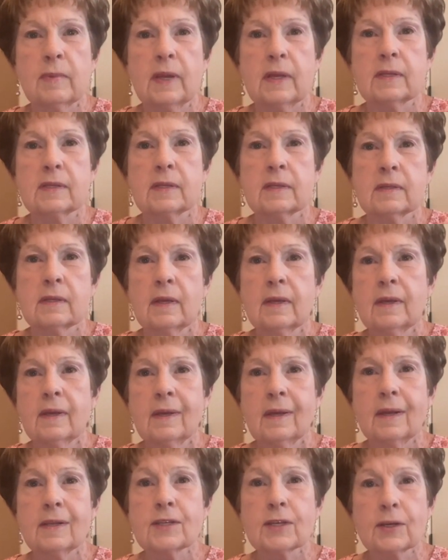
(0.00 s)
It's
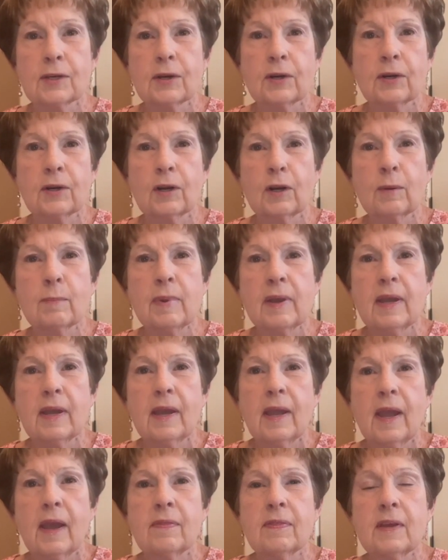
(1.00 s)
an herb,
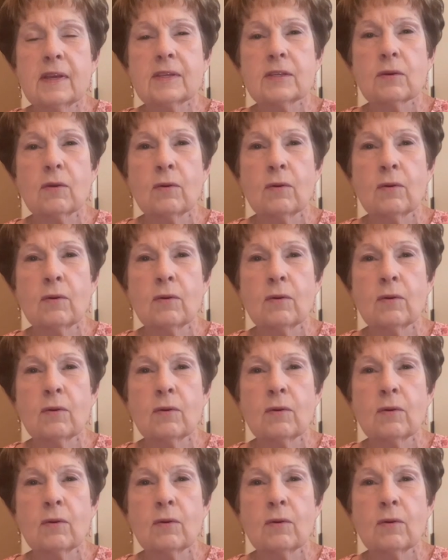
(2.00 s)
and this